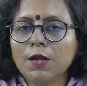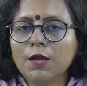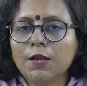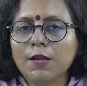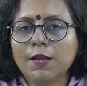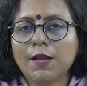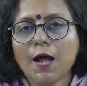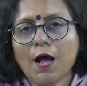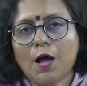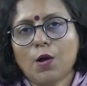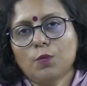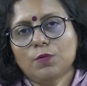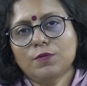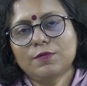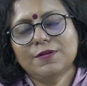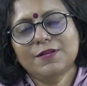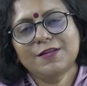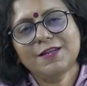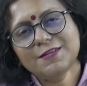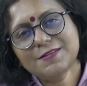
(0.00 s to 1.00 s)
Now,
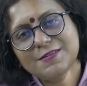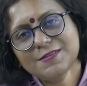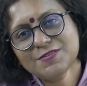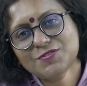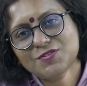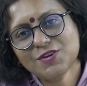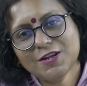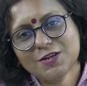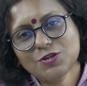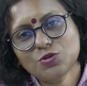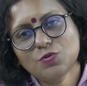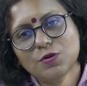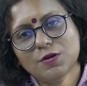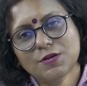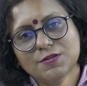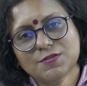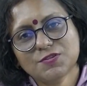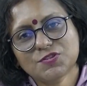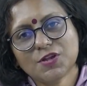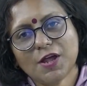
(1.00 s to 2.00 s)
let us try to
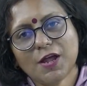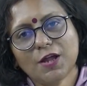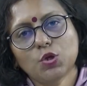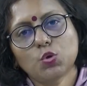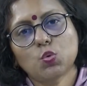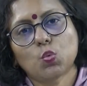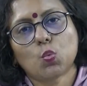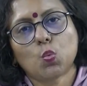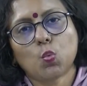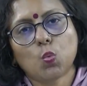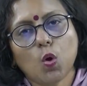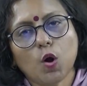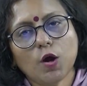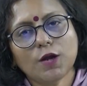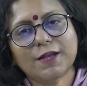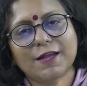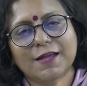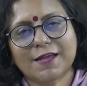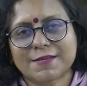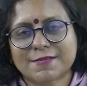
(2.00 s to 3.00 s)
understand
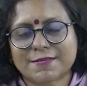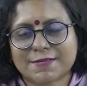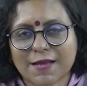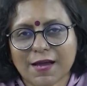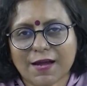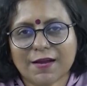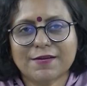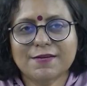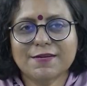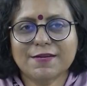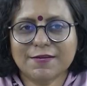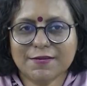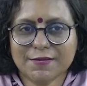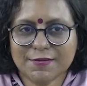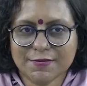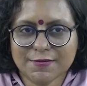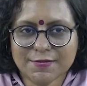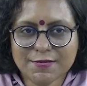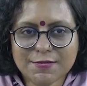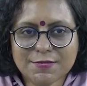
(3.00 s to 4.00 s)
what exactly
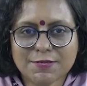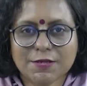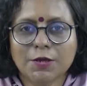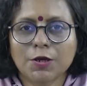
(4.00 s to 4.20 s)
is